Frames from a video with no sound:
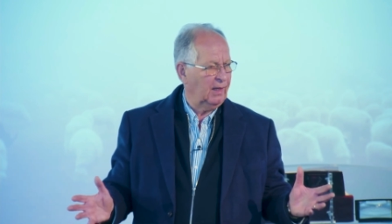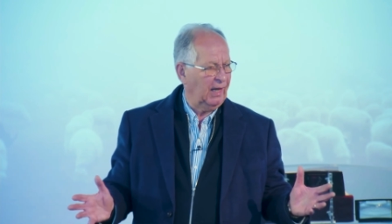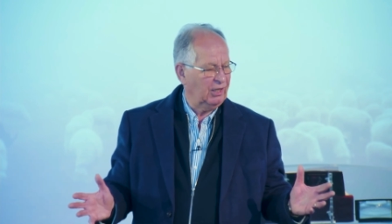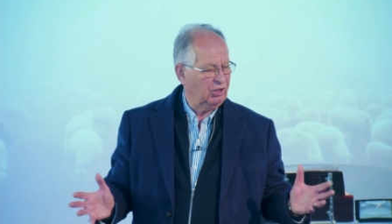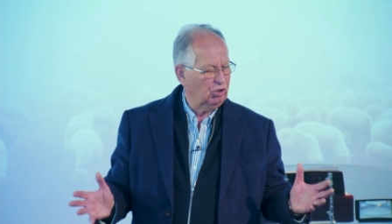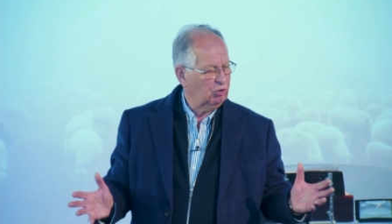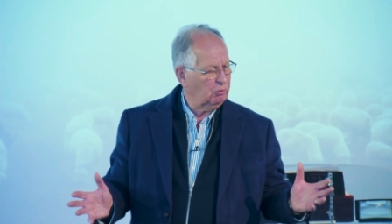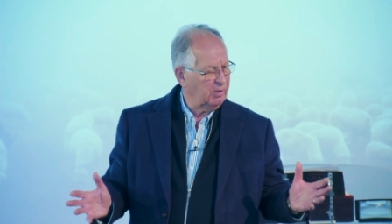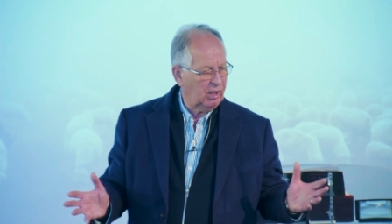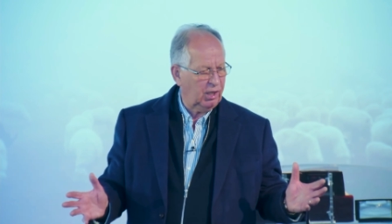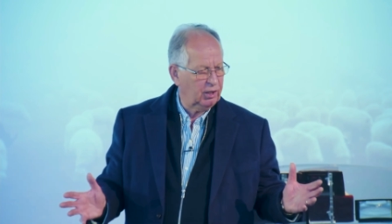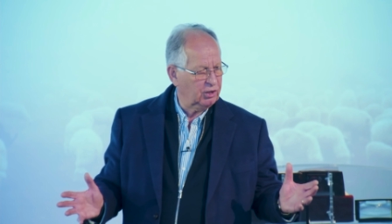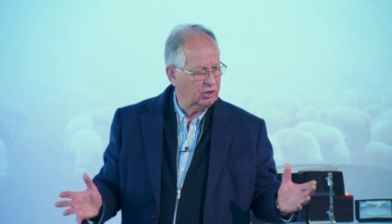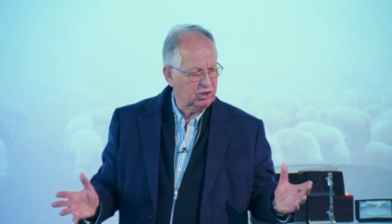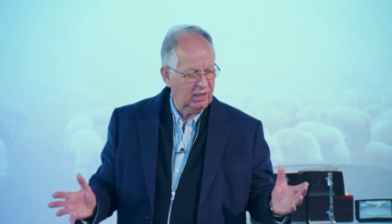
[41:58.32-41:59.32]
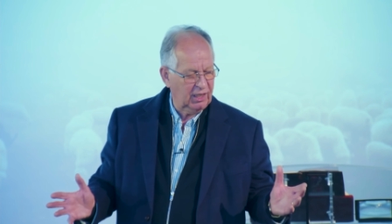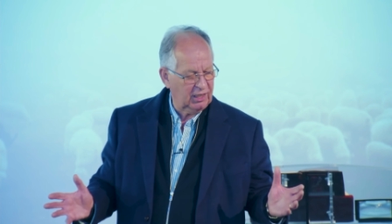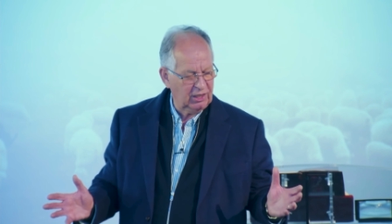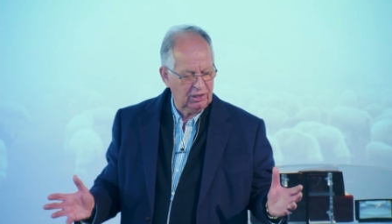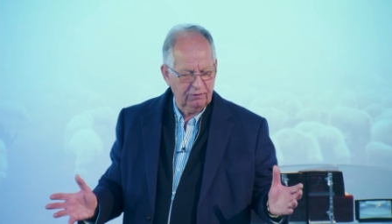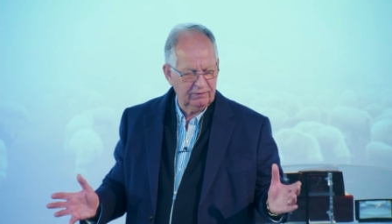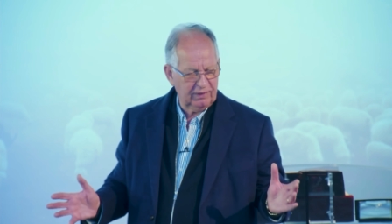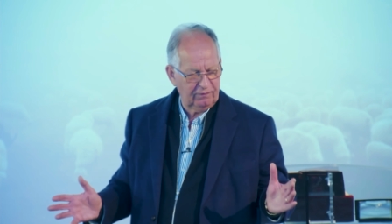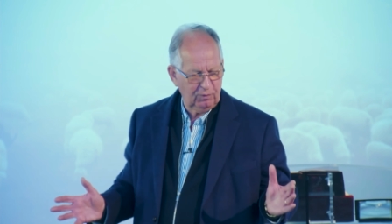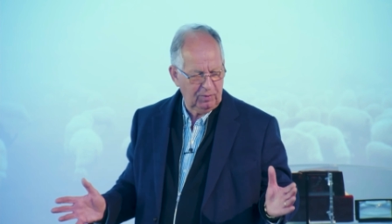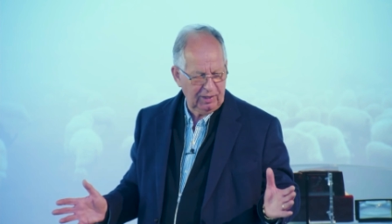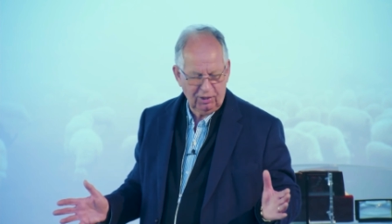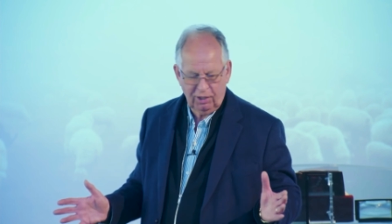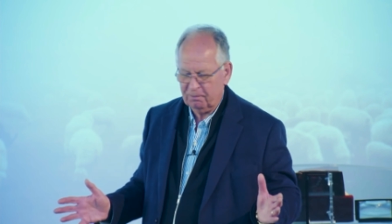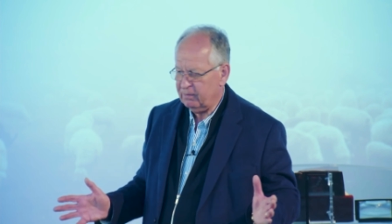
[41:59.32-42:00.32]
And you'll be on a journey you've never
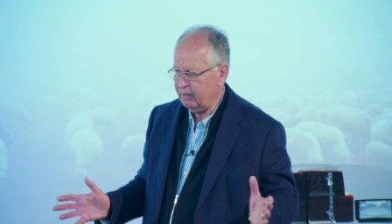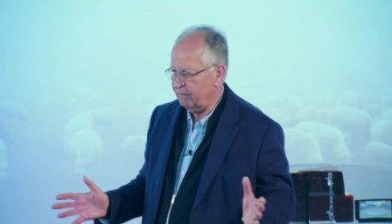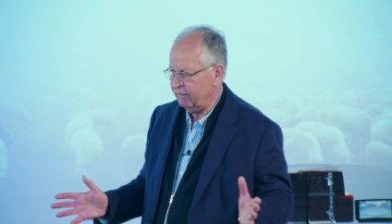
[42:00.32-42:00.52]
been on